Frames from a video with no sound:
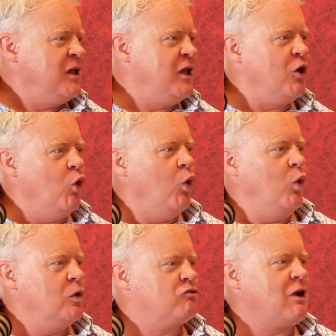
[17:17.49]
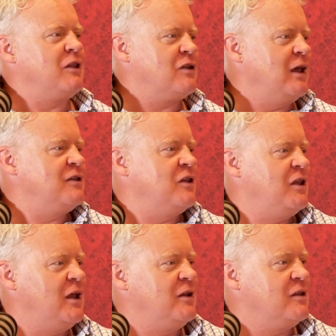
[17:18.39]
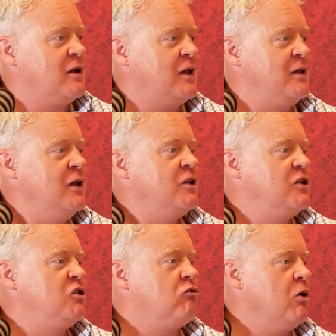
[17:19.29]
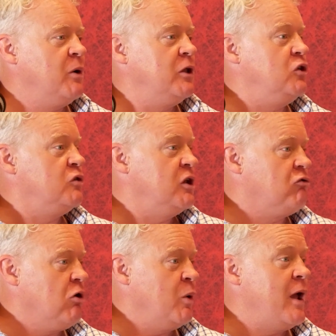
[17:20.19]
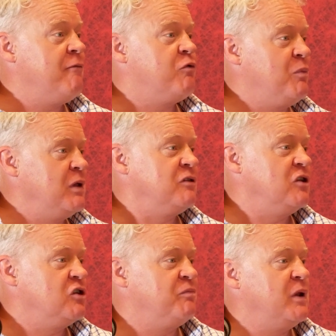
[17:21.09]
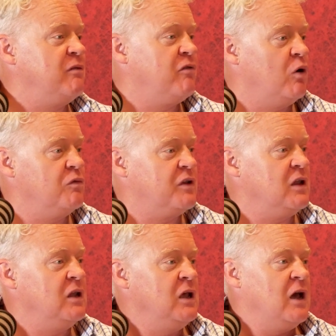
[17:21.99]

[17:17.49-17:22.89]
It all translates at the end of the day. Did you grow it? You did grow it. Every business you've been involved in.